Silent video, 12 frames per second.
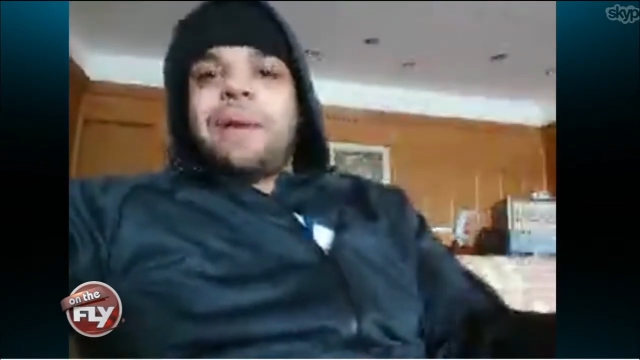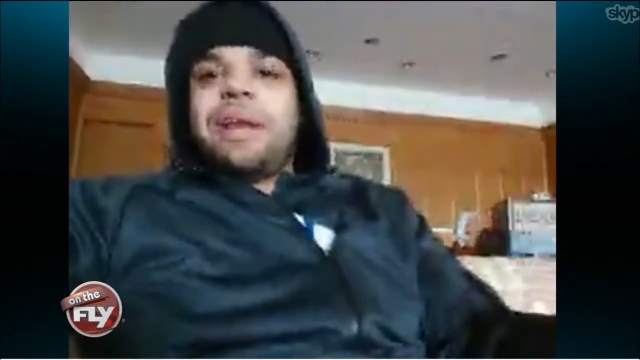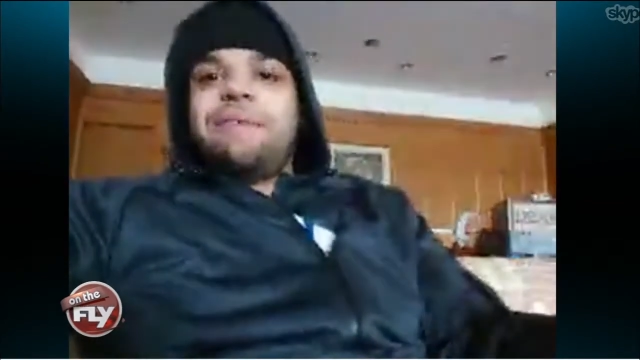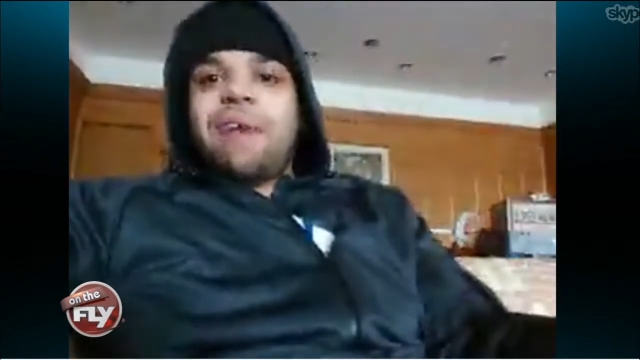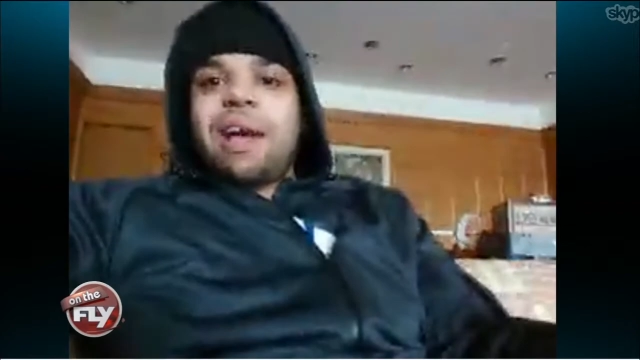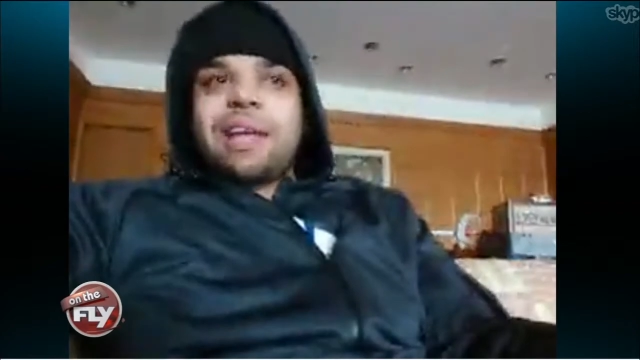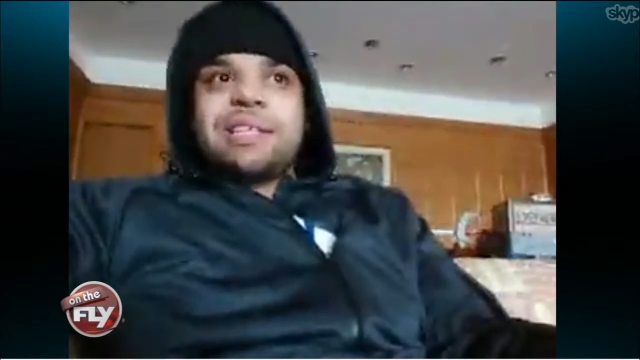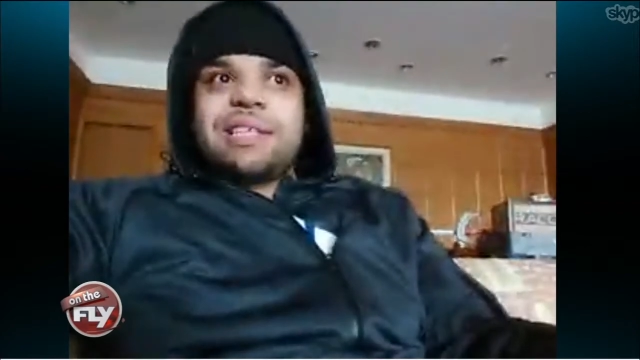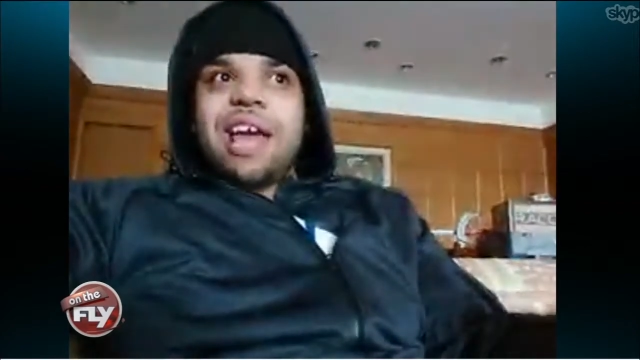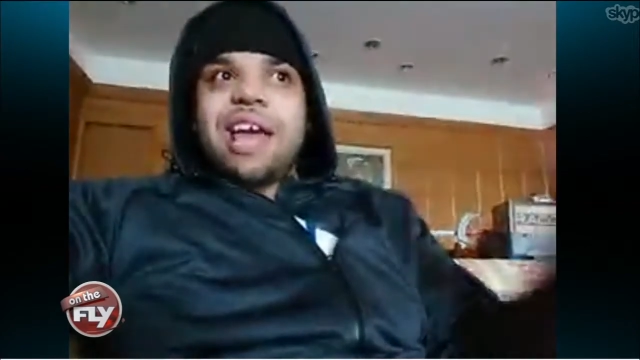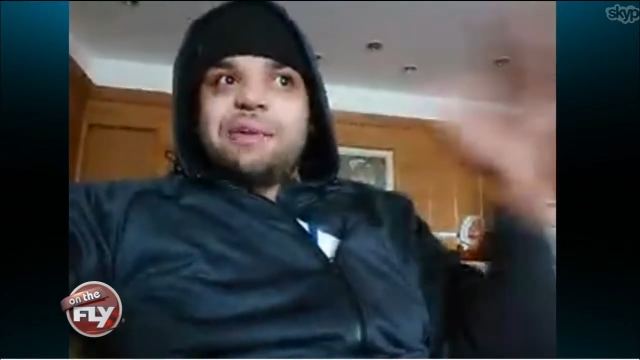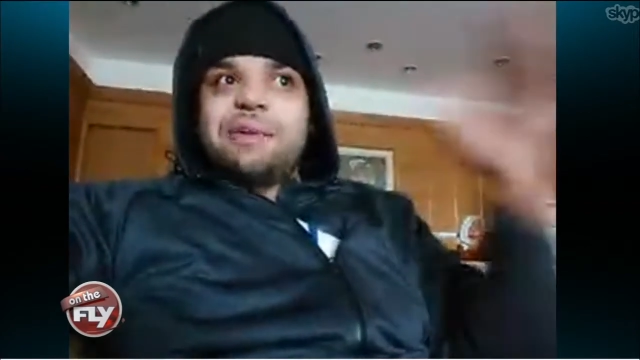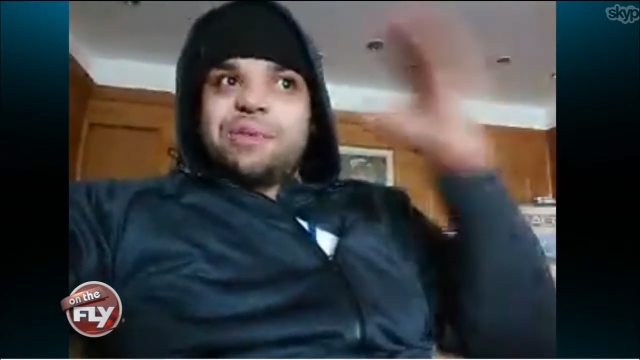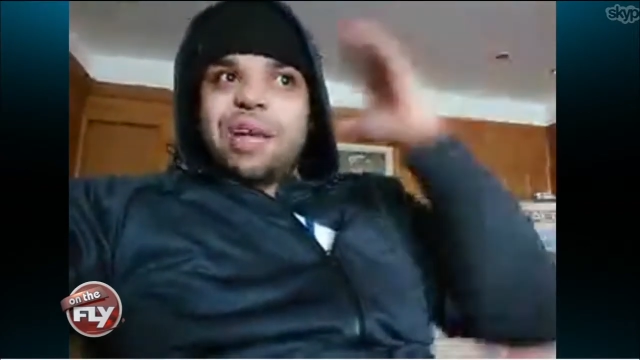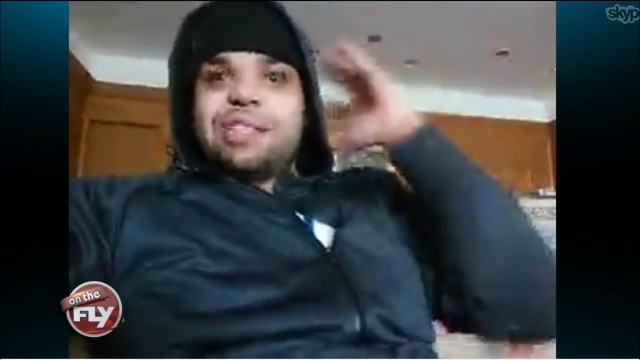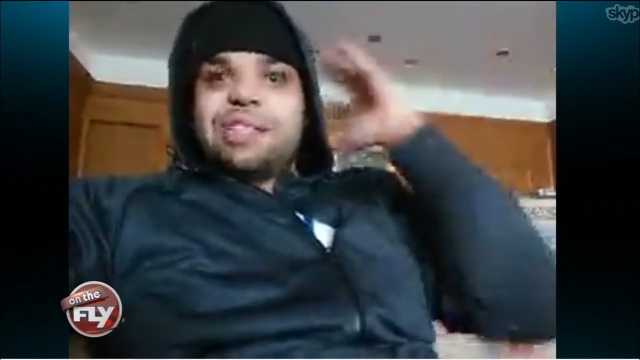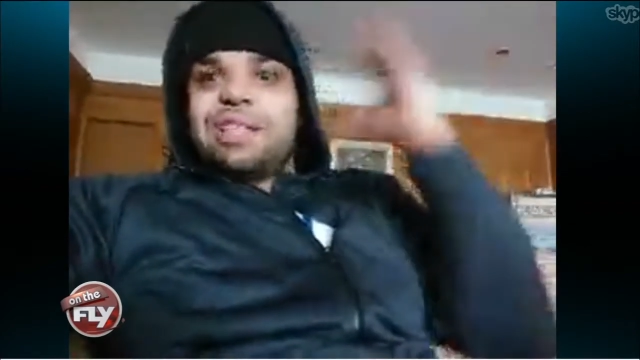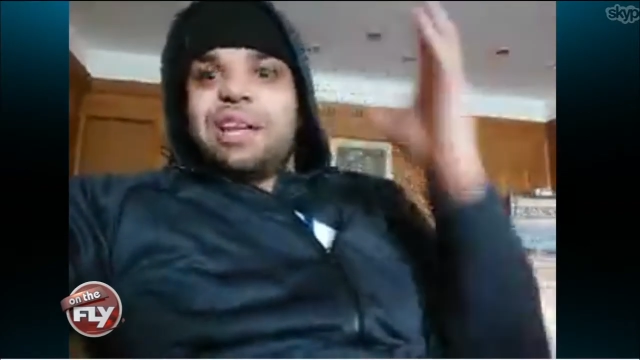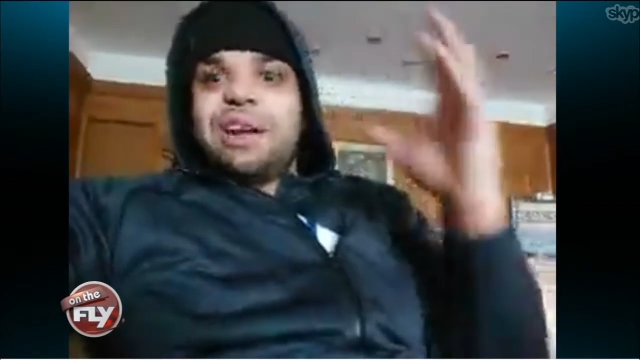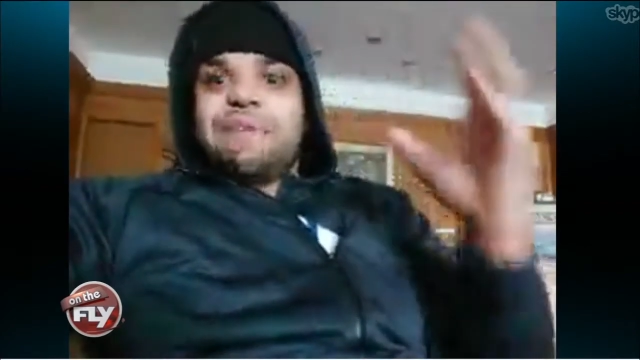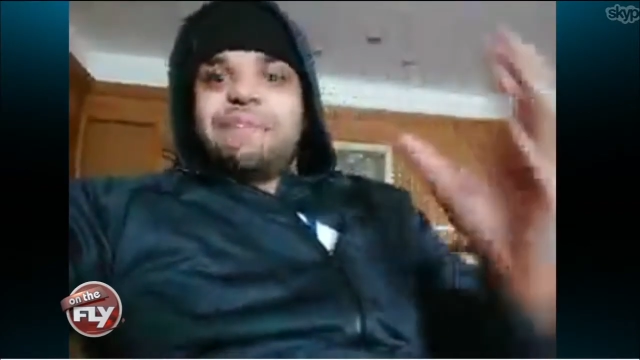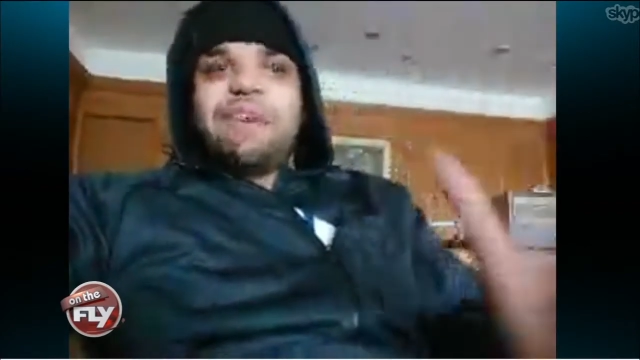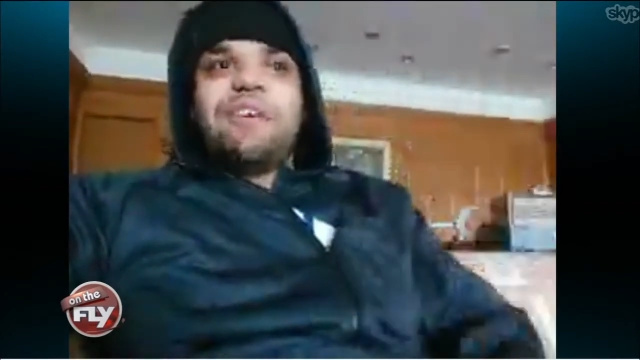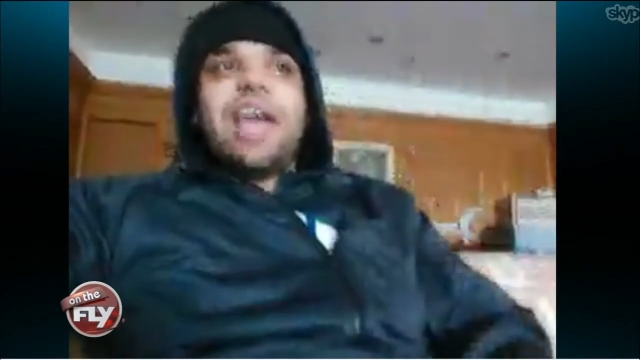to Vikings game needed a
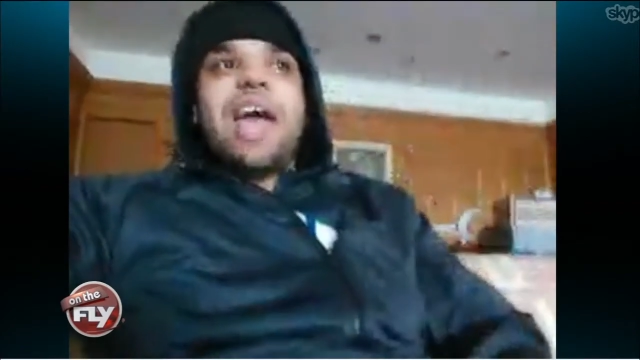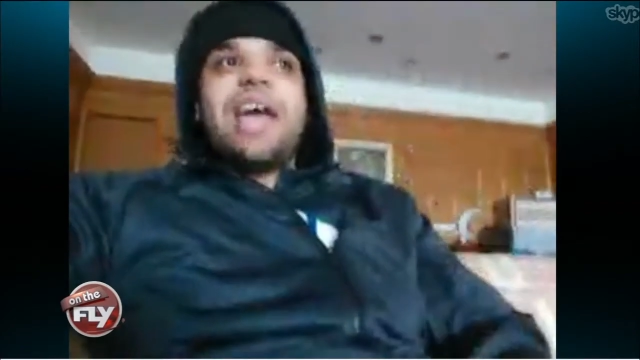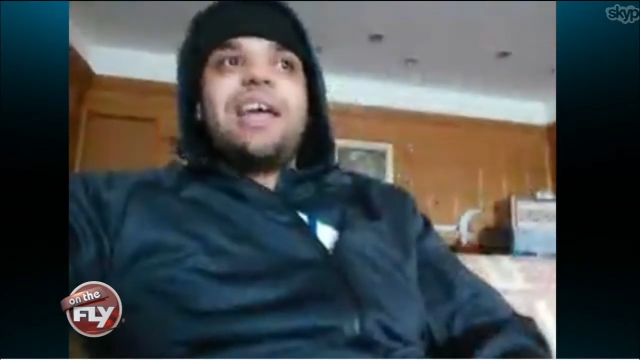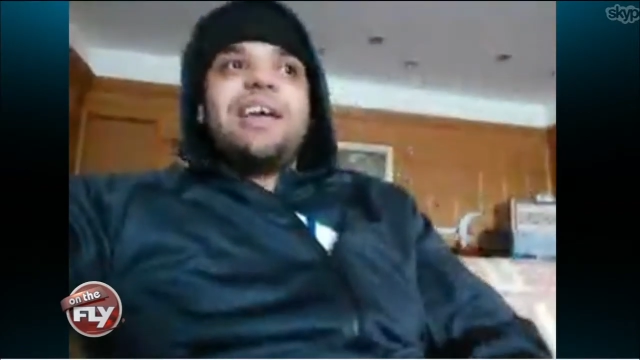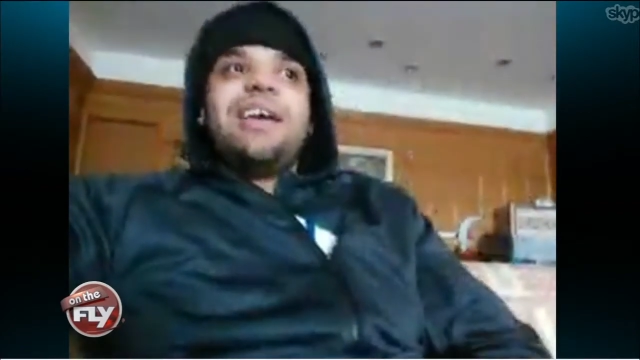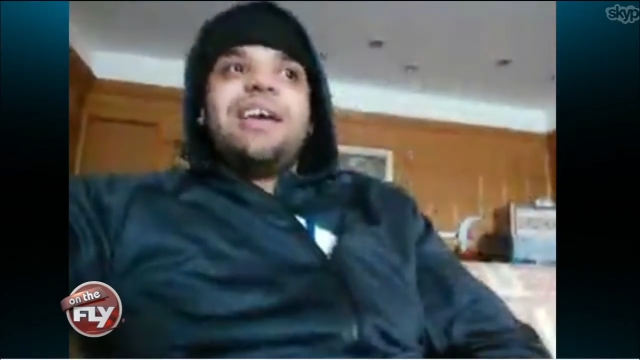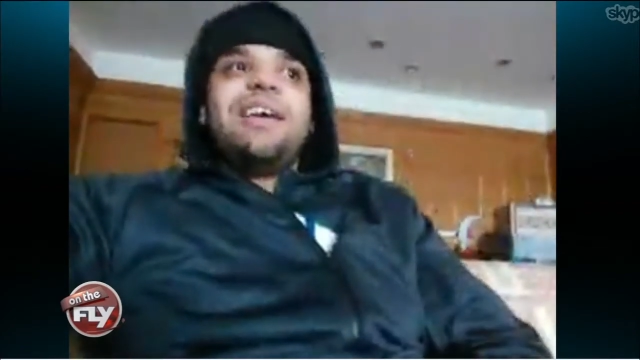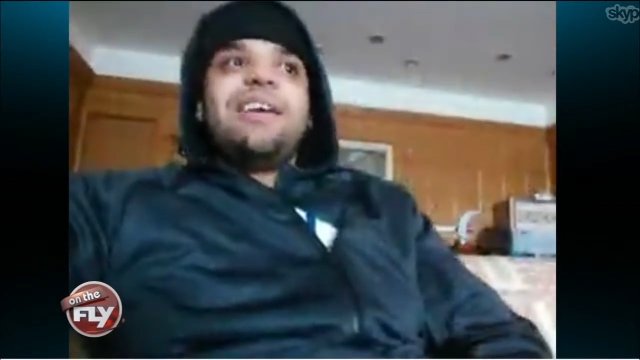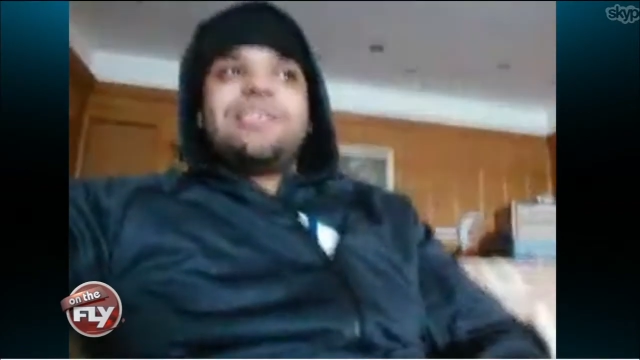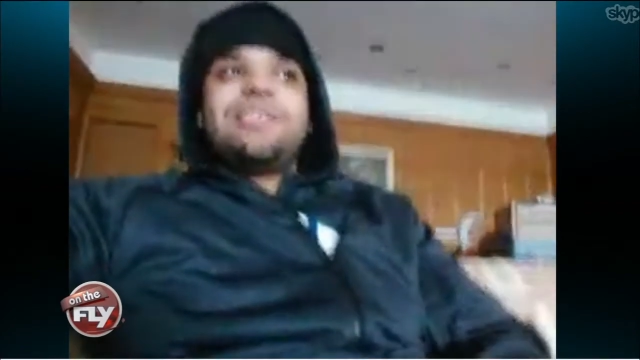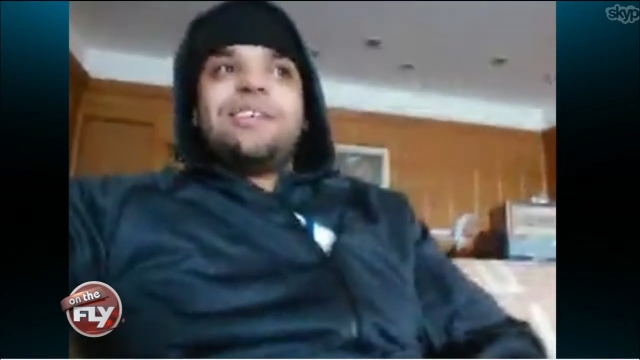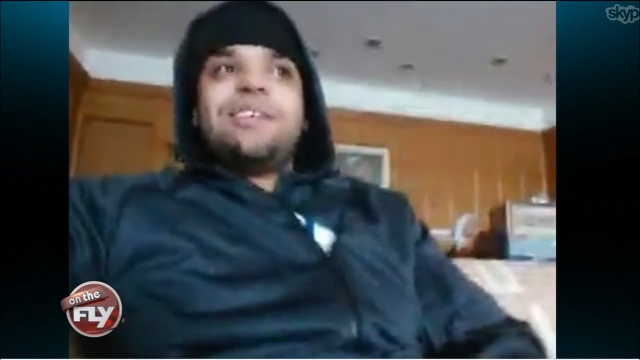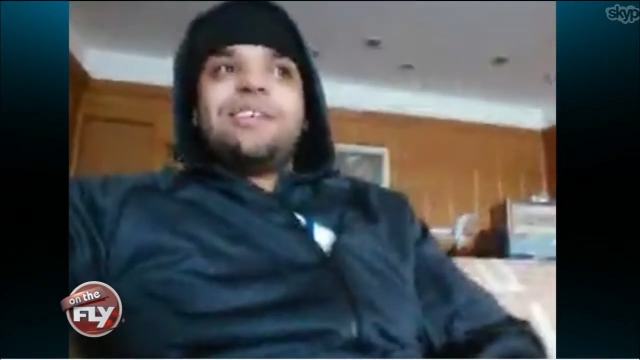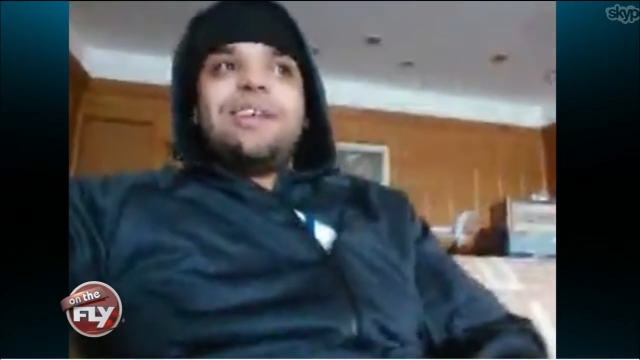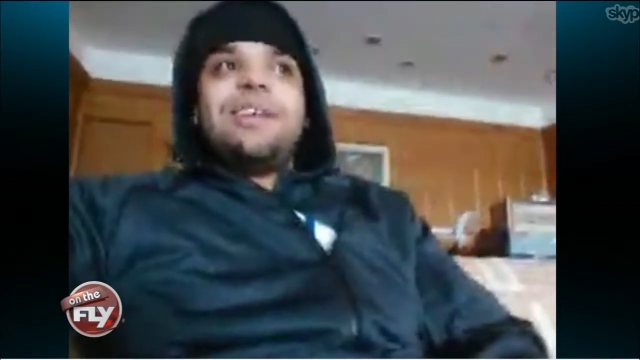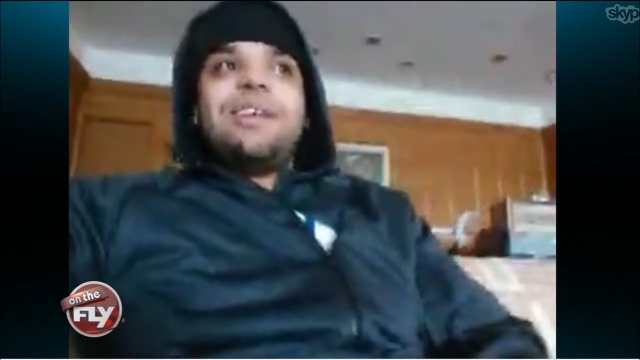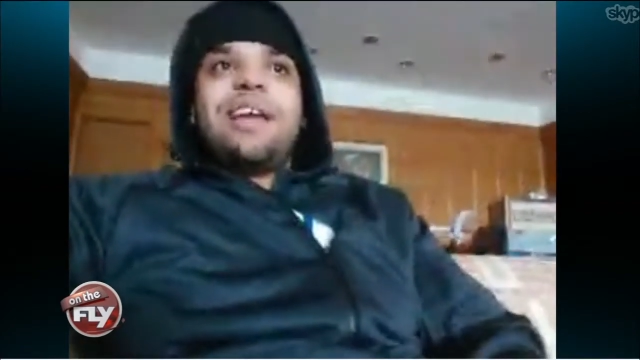furry hat. All right. So, so, so